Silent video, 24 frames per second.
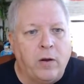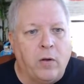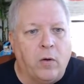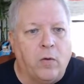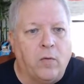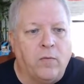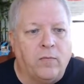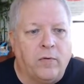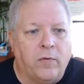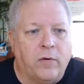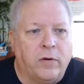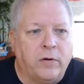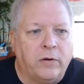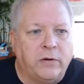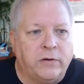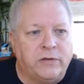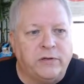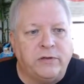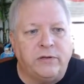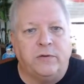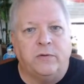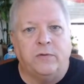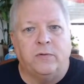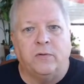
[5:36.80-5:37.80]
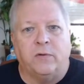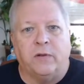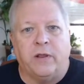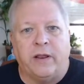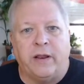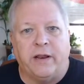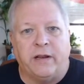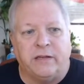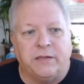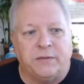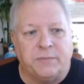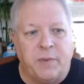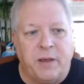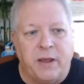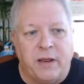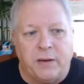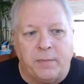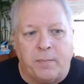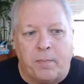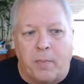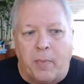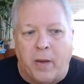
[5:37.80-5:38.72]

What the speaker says: over to Linux Mint,